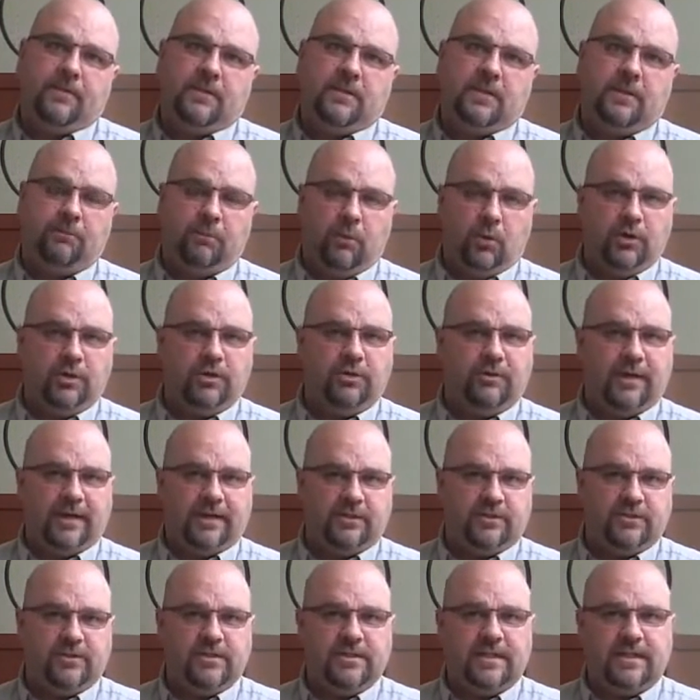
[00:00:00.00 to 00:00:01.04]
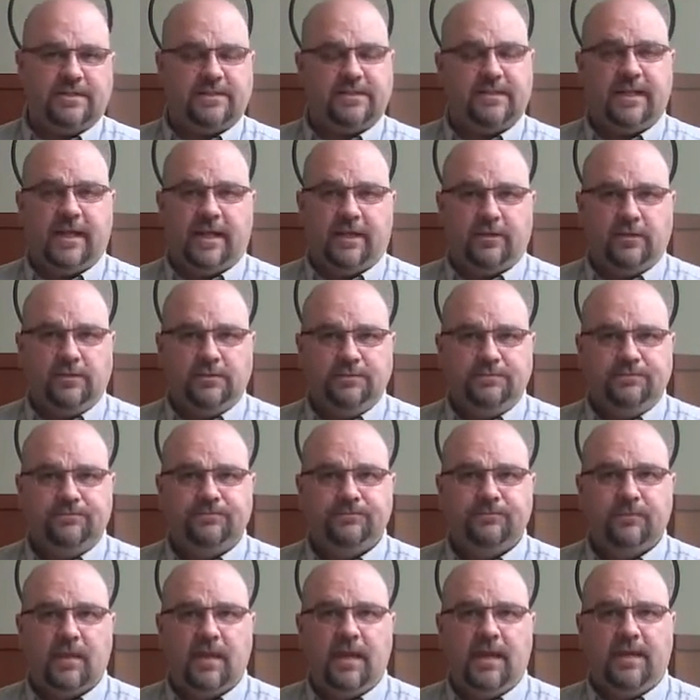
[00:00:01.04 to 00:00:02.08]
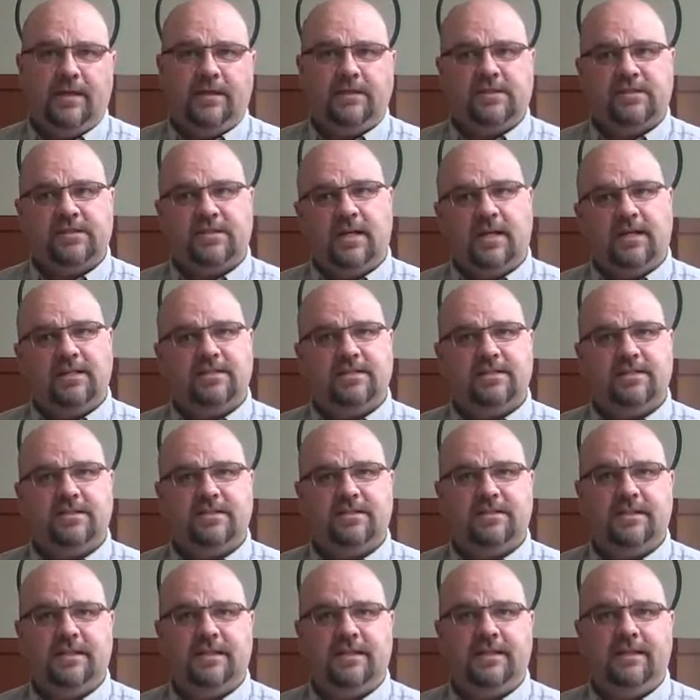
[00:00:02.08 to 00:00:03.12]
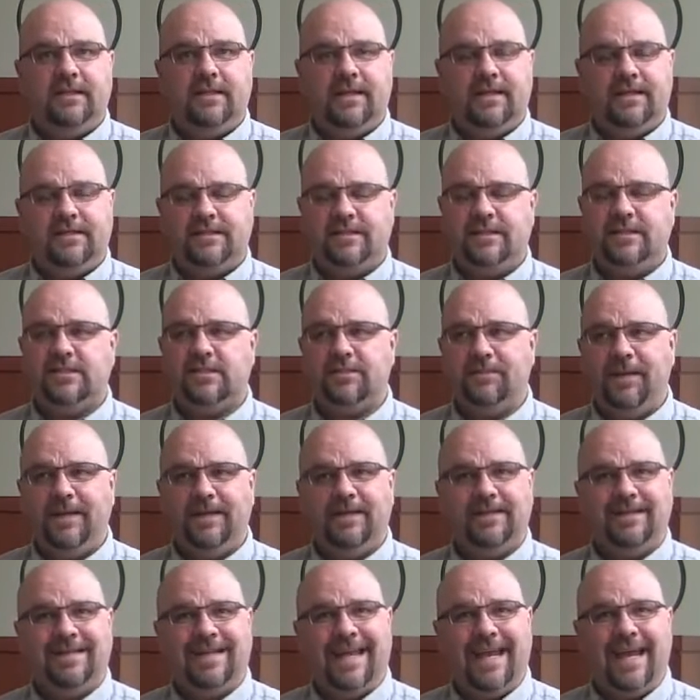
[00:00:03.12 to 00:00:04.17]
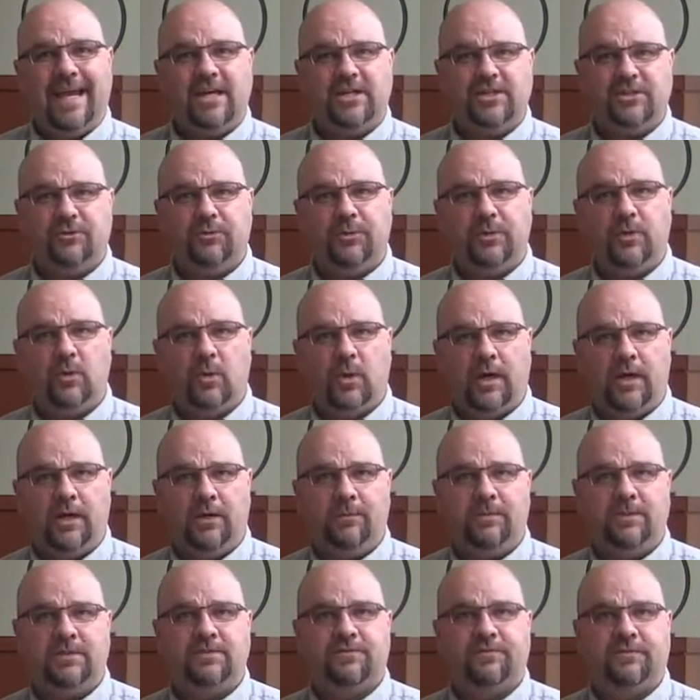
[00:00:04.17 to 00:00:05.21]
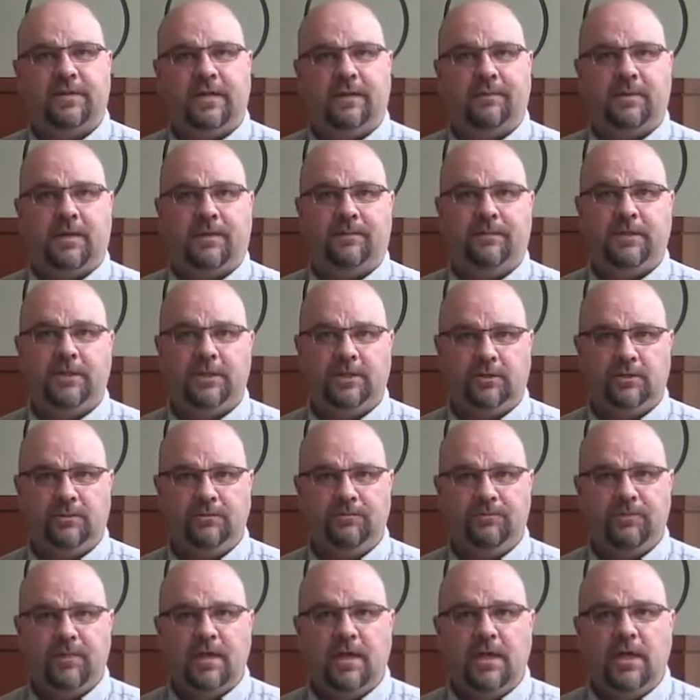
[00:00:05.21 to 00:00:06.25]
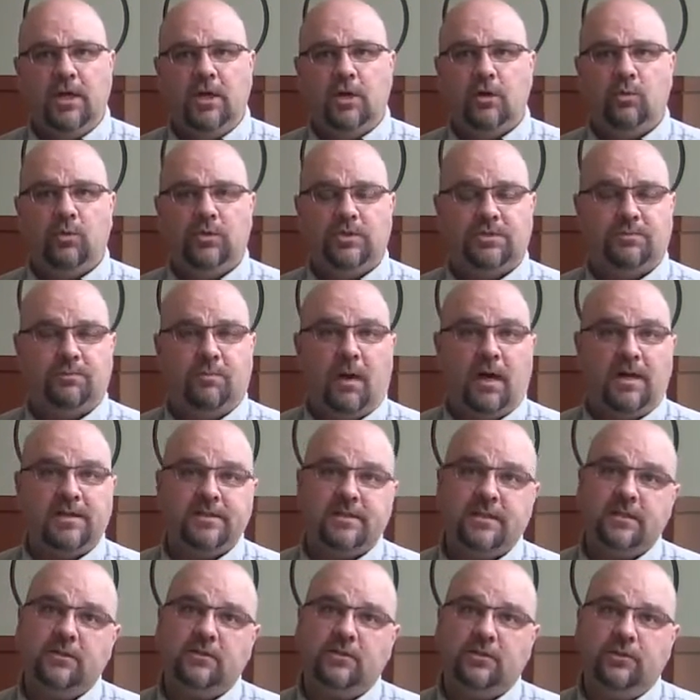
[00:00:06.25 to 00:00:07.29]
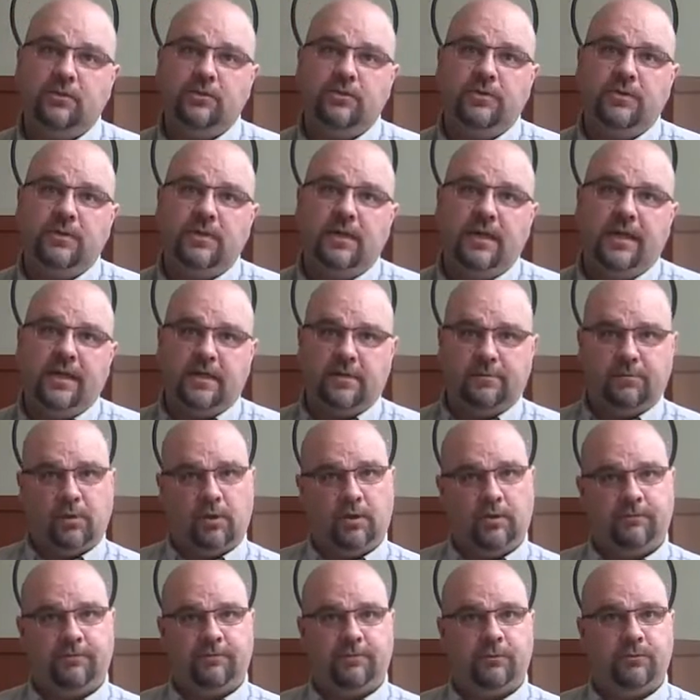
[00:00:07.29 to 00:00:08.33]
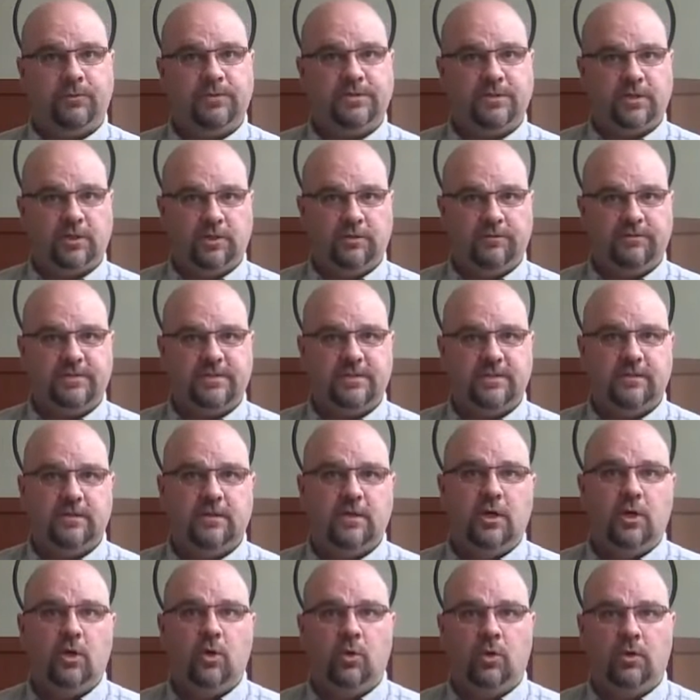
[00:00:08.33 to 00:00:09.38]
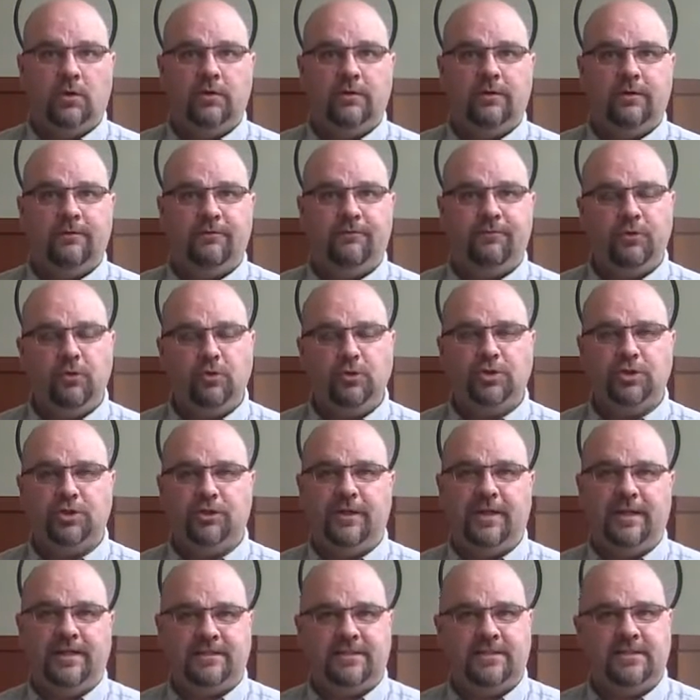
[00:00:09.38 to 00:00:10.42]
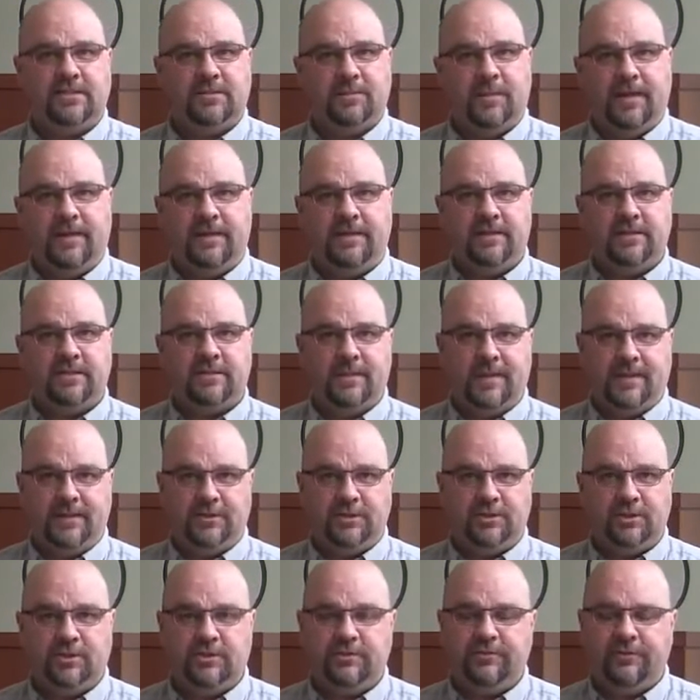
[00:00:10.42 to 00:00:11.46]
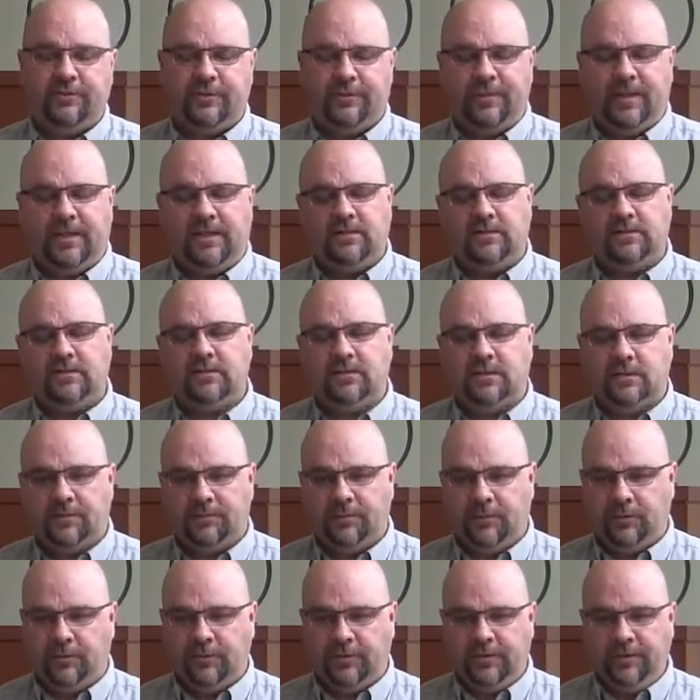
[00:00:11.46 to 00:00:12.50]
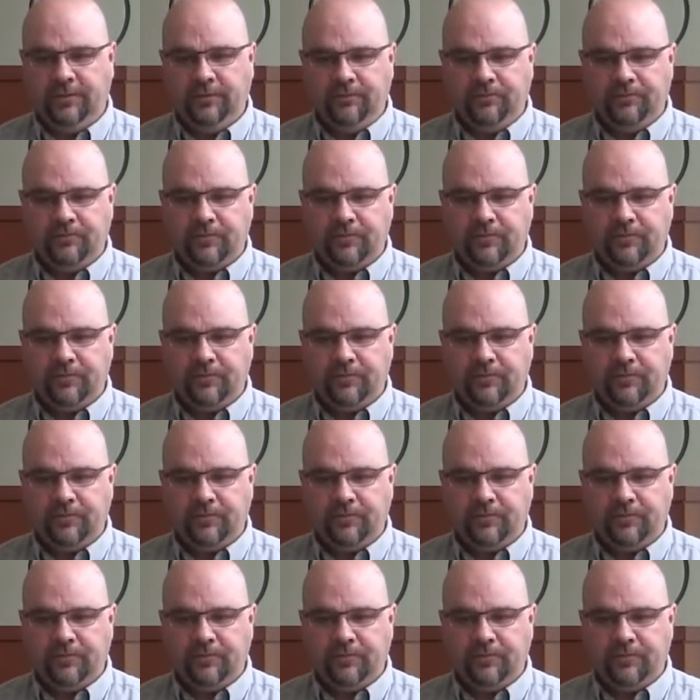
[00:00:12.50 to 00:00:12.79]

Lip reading: the board of directors gets together and discusses the anticipated cash requirements for the upcoming year, which must include a component for reserves or future anticipated expenditures for the maintenance of the community.